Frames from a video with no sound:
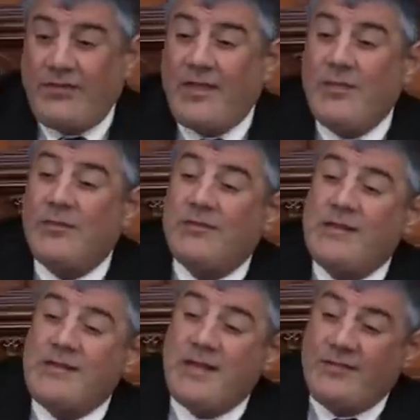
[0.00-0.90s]
Some of
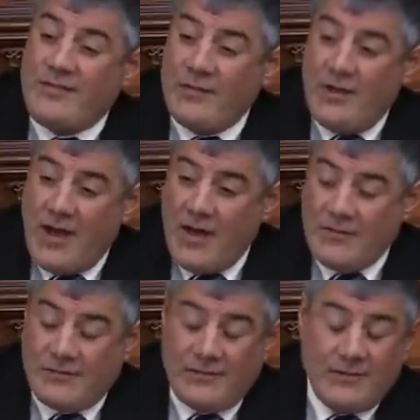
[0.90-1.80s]
the things you
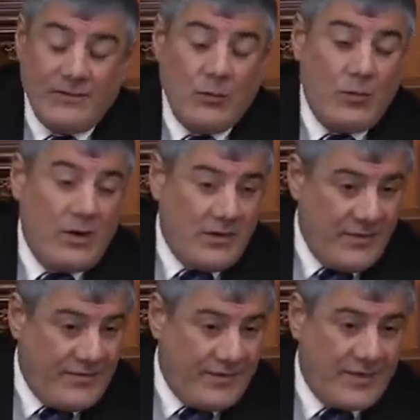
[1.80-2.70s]
love, where
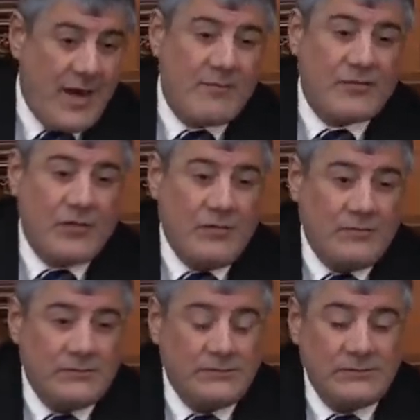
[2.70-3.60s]
does it come from?